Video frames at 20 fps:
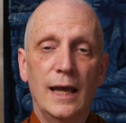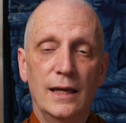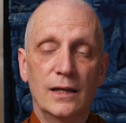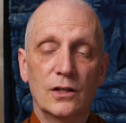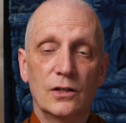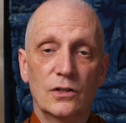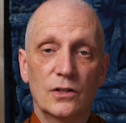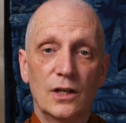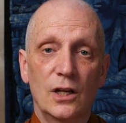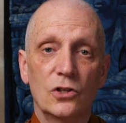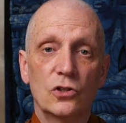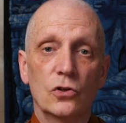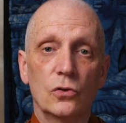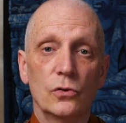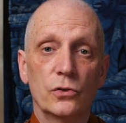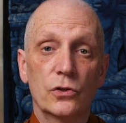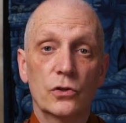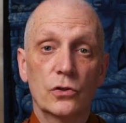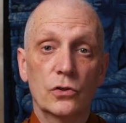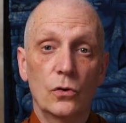essential
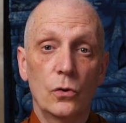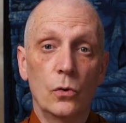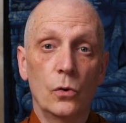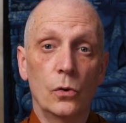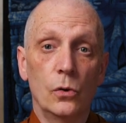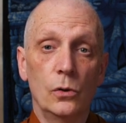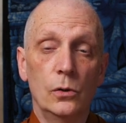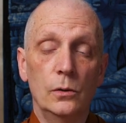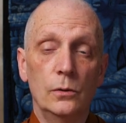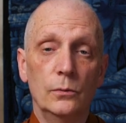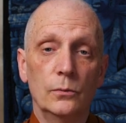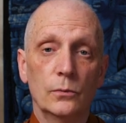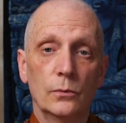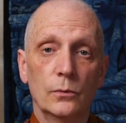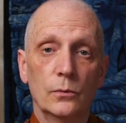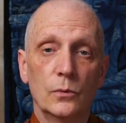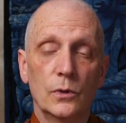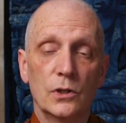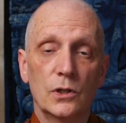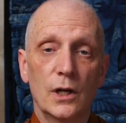soul,
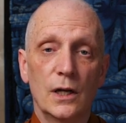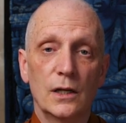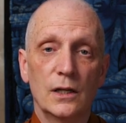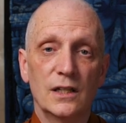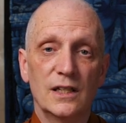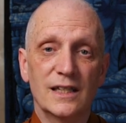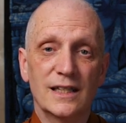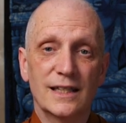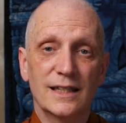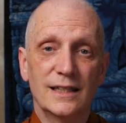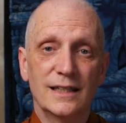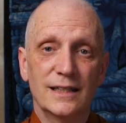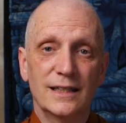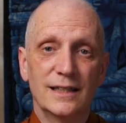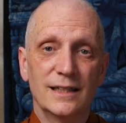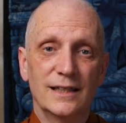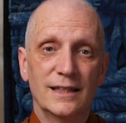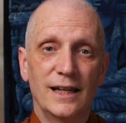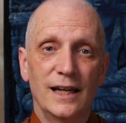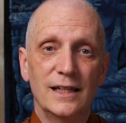which is
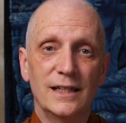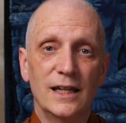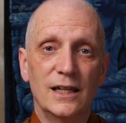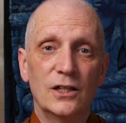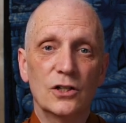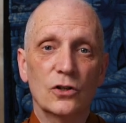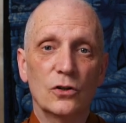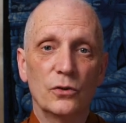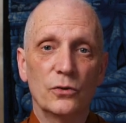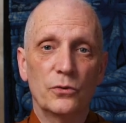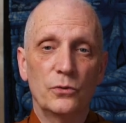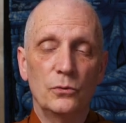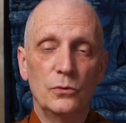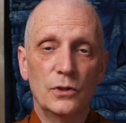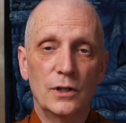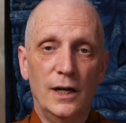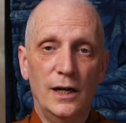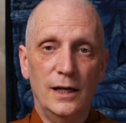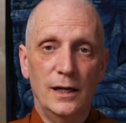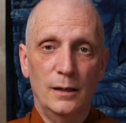identical through
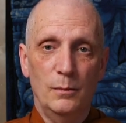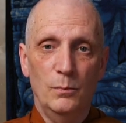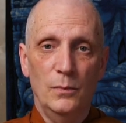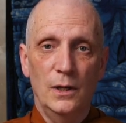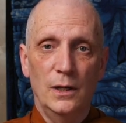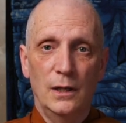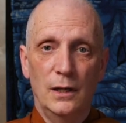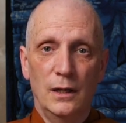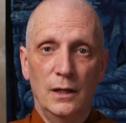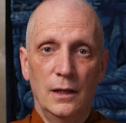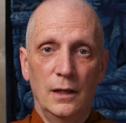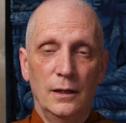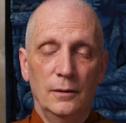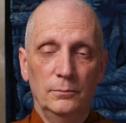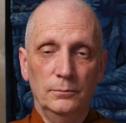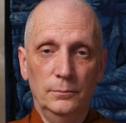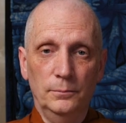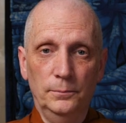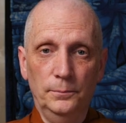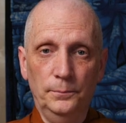time
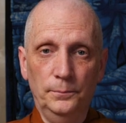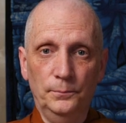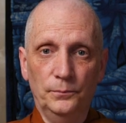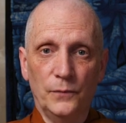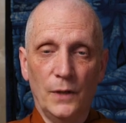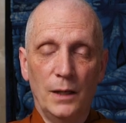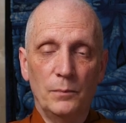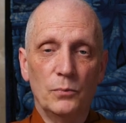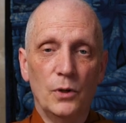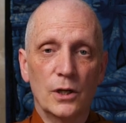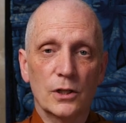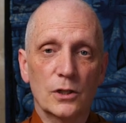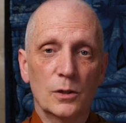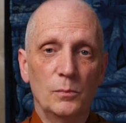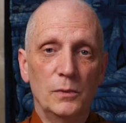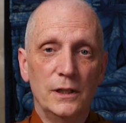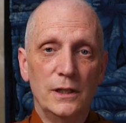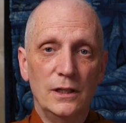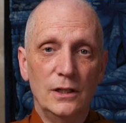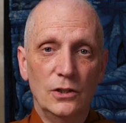and
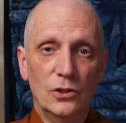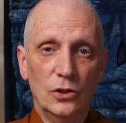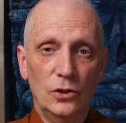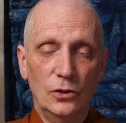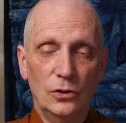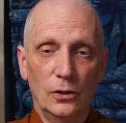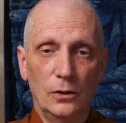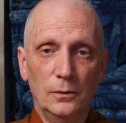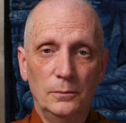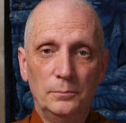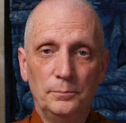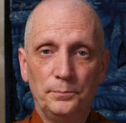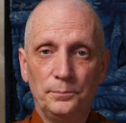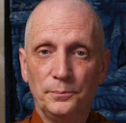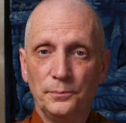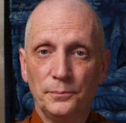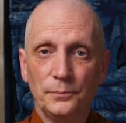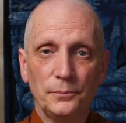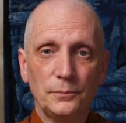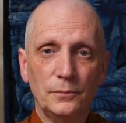possibly eternal,
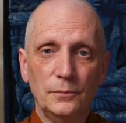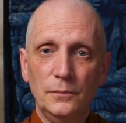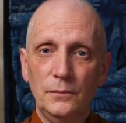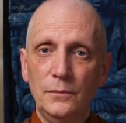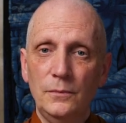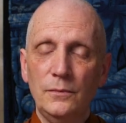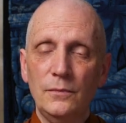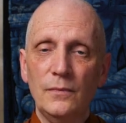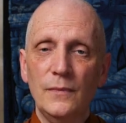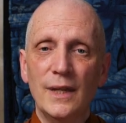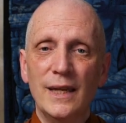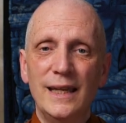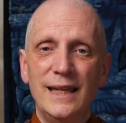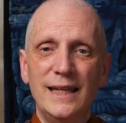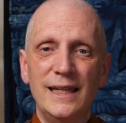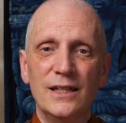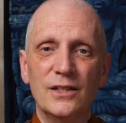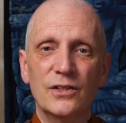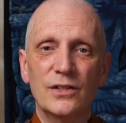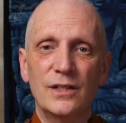
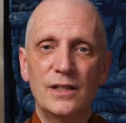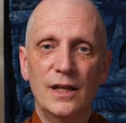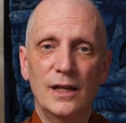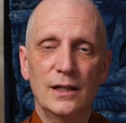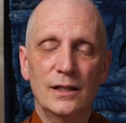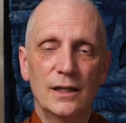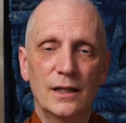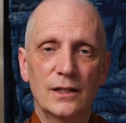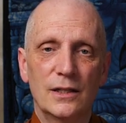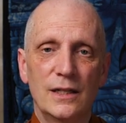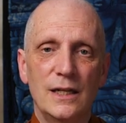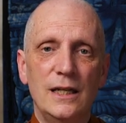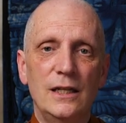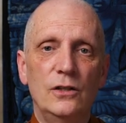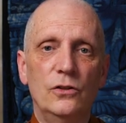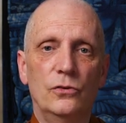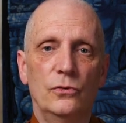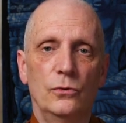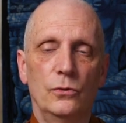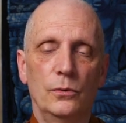is
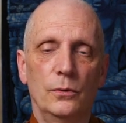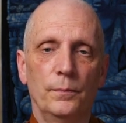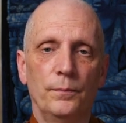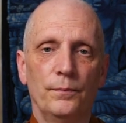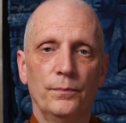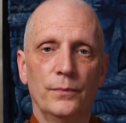seen through